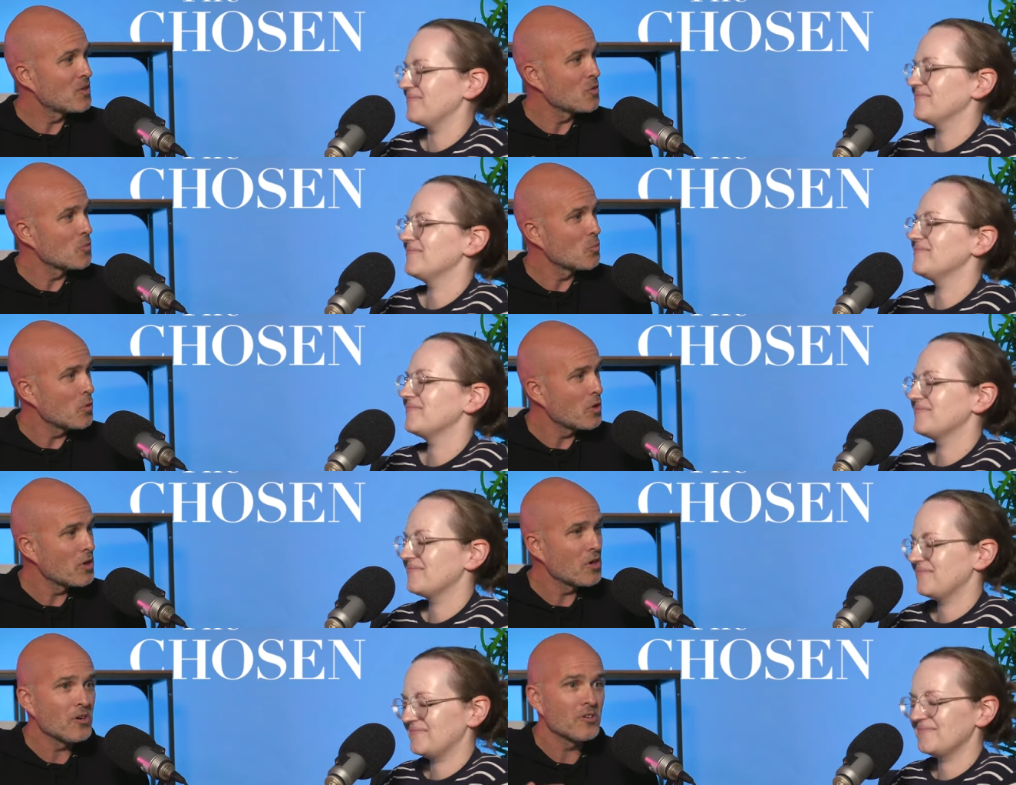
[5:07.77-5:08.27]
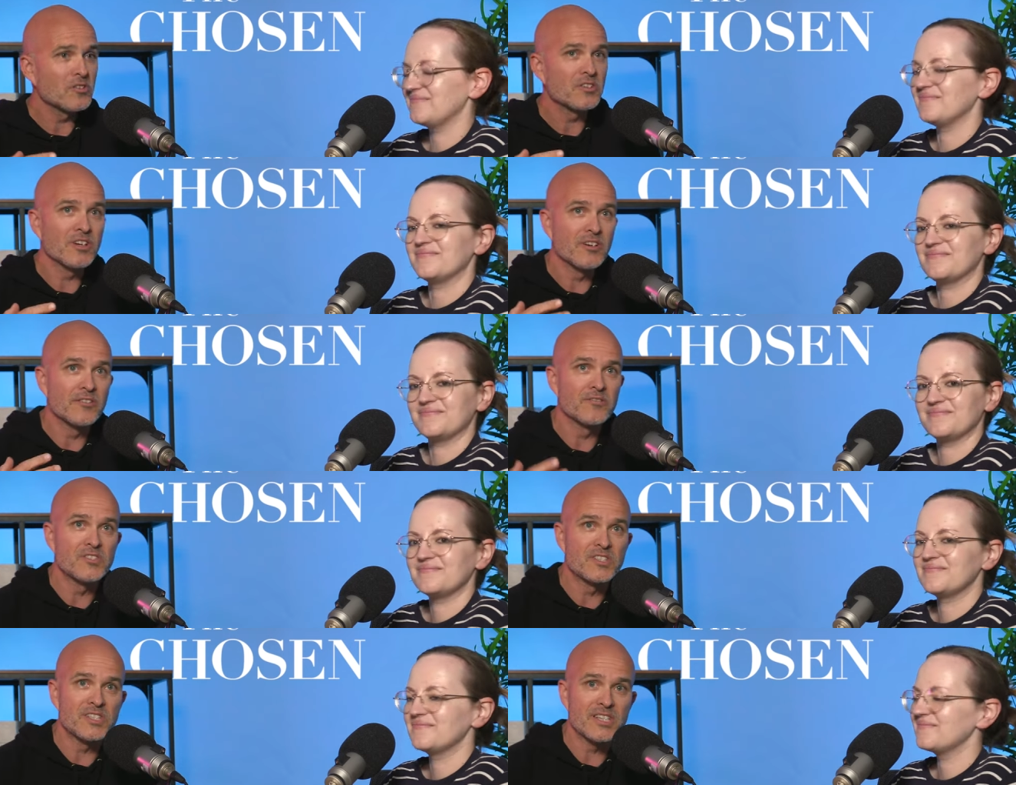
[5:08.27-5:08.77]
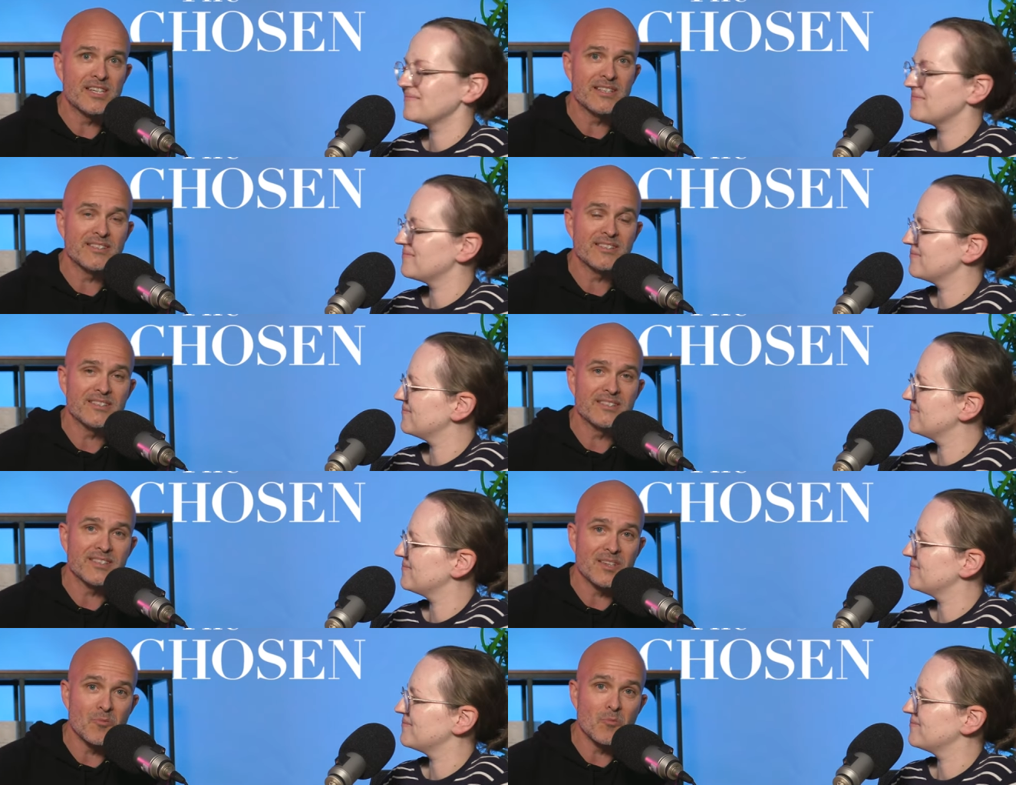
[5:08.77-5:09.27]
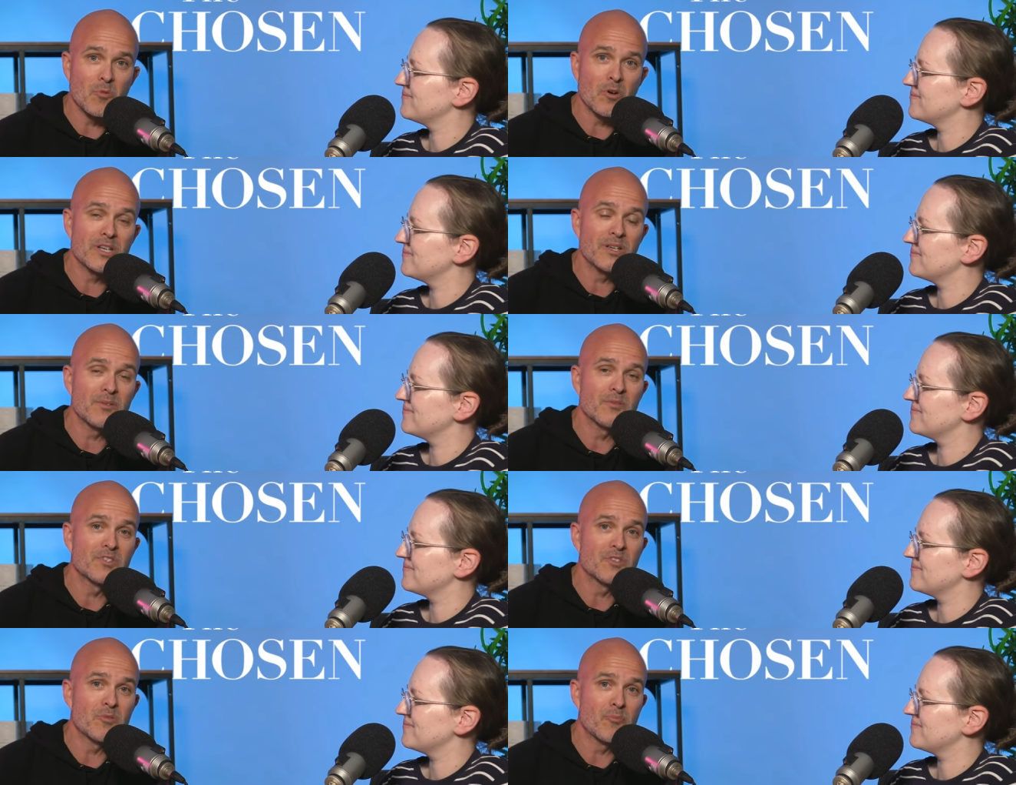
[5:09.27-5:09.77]
Speaker 1: the world of Jesus and what
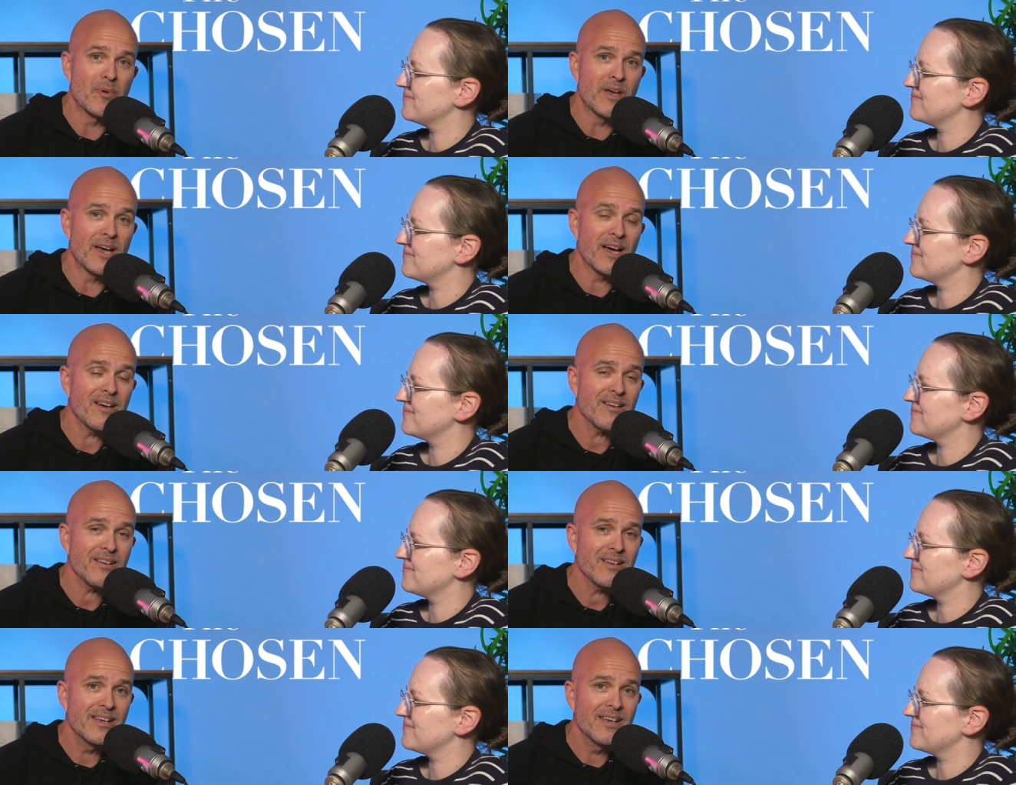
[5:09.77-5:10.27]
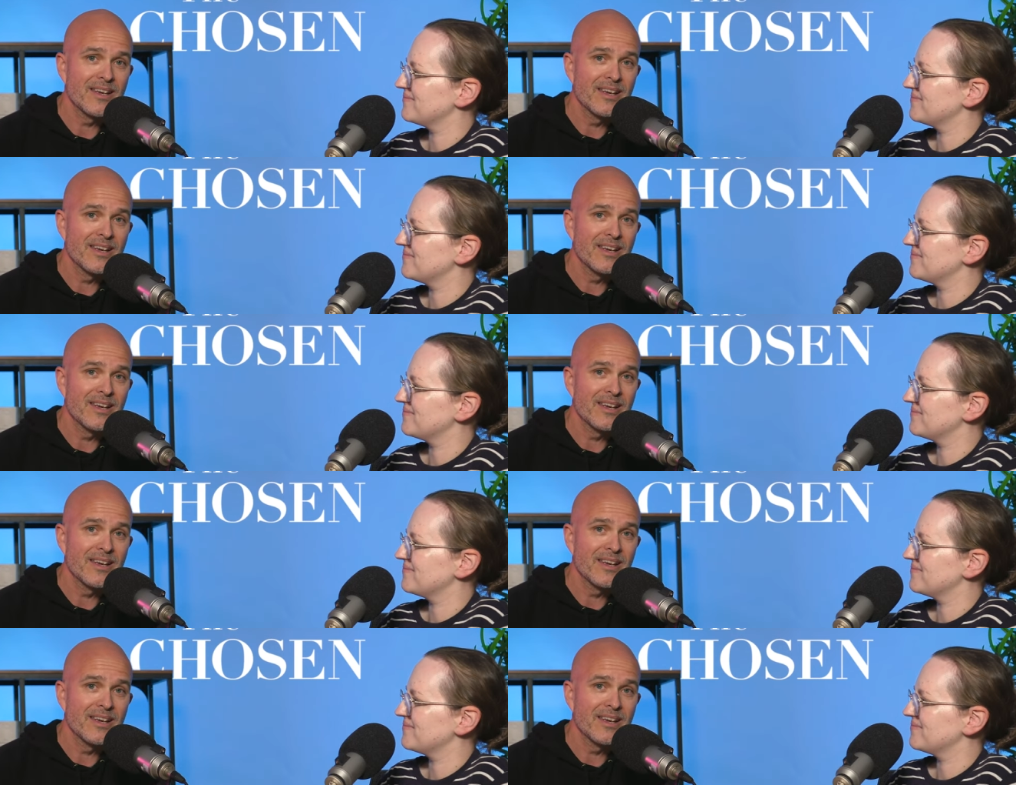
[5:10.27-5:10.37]
he was about,